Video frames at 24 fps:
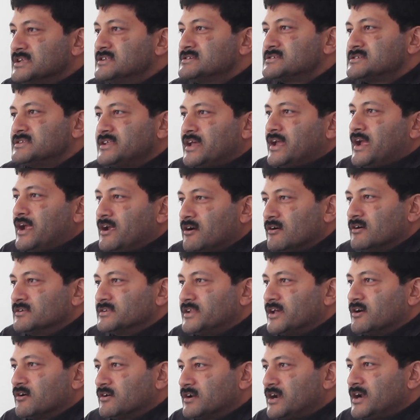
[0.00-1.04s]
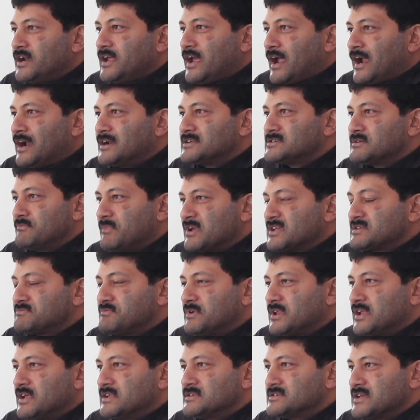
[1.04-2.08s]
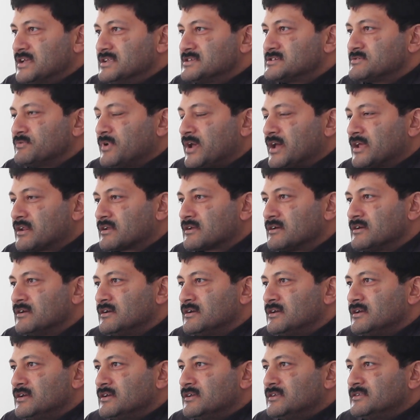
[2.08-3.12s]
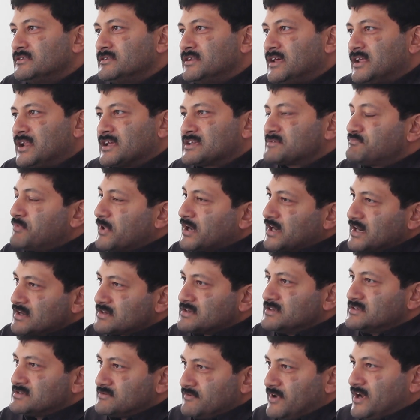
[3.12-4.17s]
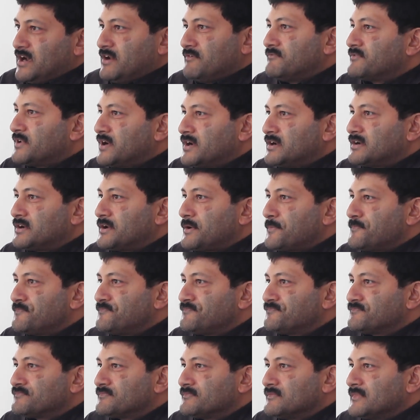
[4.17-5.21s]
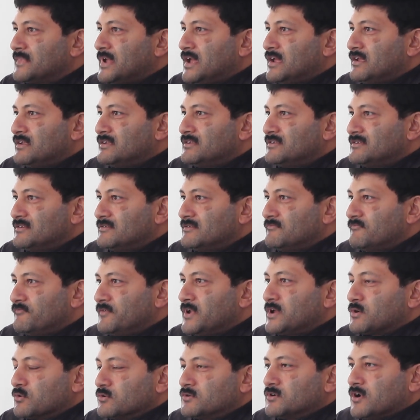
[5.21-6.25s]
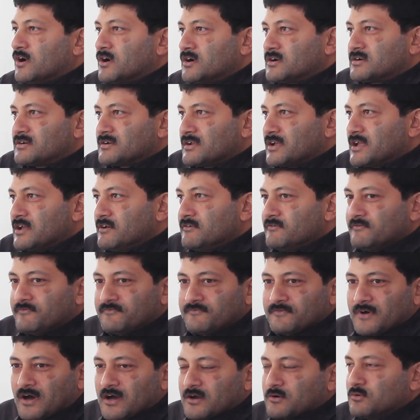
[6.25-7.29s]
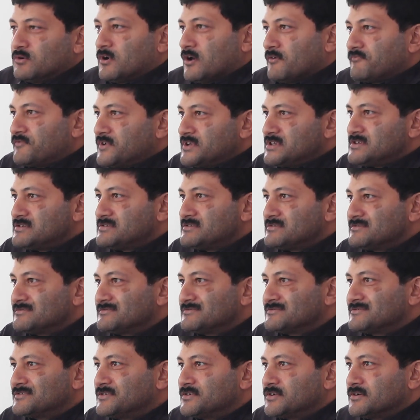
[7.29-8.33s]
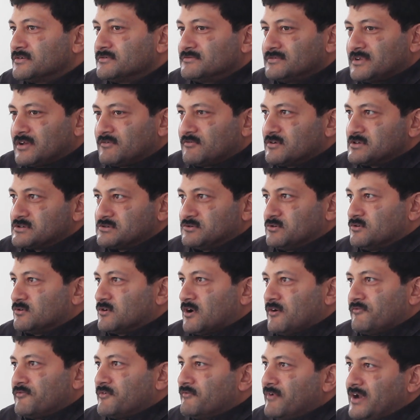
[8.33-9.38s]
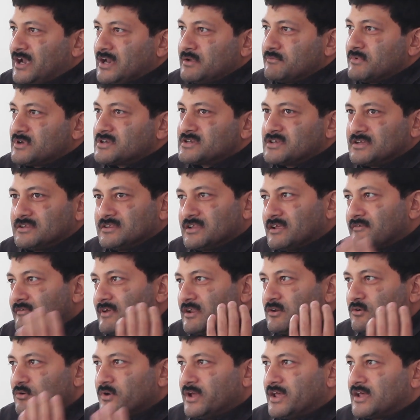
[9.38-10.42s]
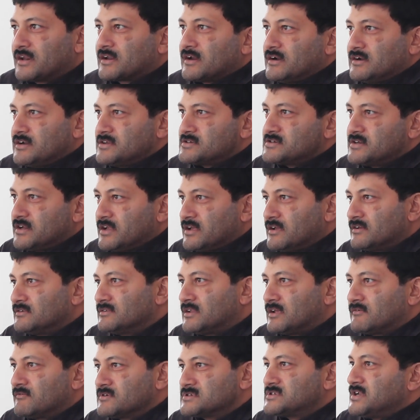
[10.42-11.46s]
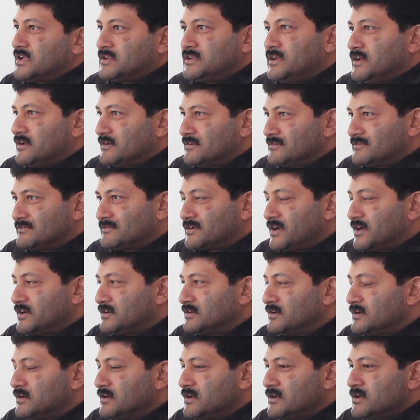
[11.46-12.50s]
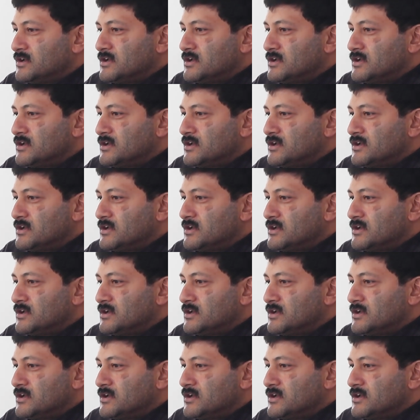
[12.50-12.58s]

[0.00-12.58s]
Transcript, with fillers: since they already had some experience elsewhere, their expectations were different. We could not give a good office. There was no coffee vending machine, there were no air conditioning, there was nothing, right?